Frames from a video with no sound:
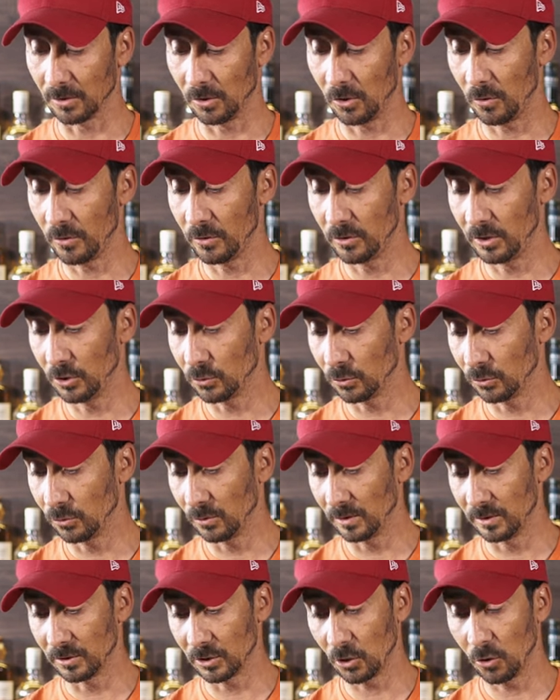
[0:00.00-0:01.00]
All you need to
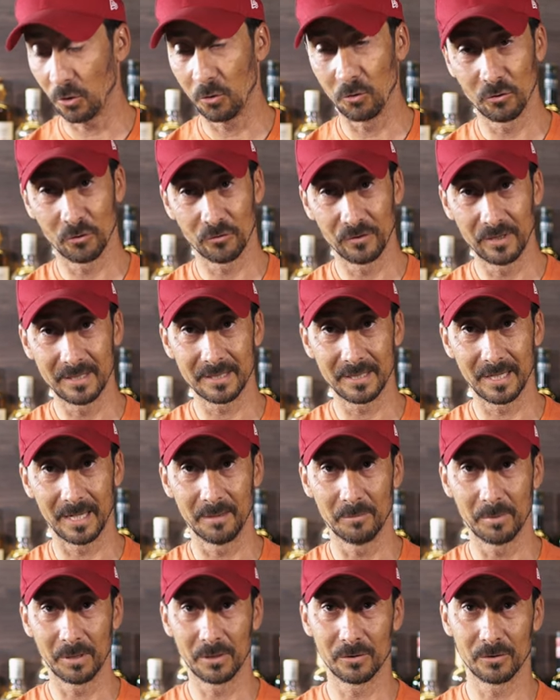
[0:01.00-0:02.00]
do is hold on this
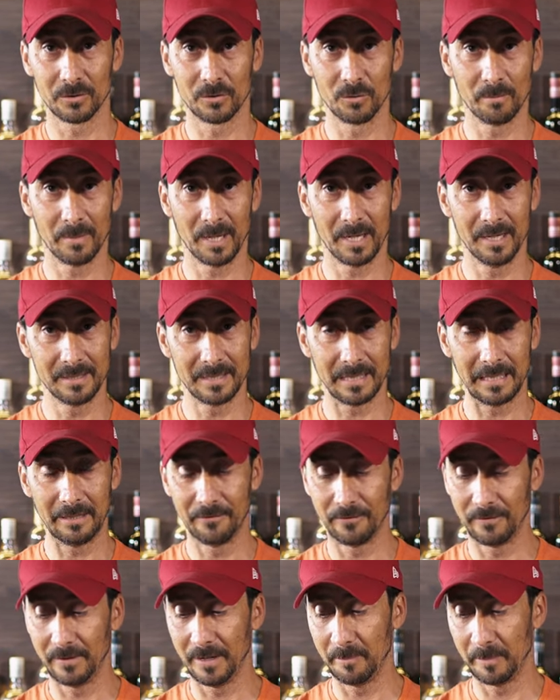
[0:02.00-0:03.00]
side because you may easily
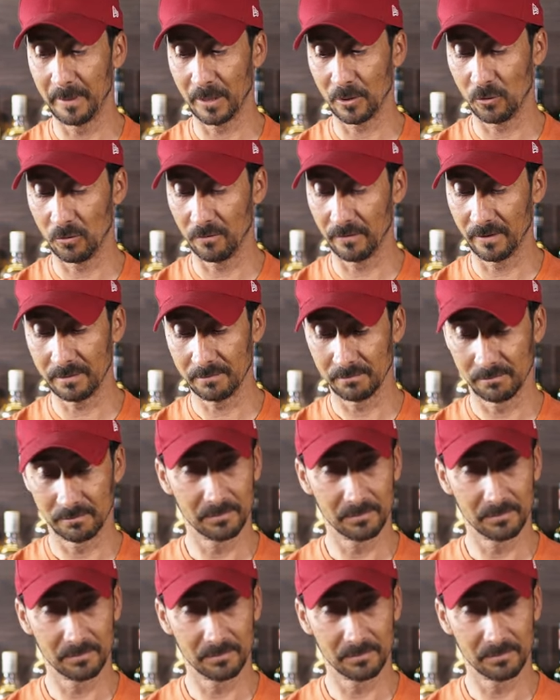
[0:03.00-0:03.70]
flip it over.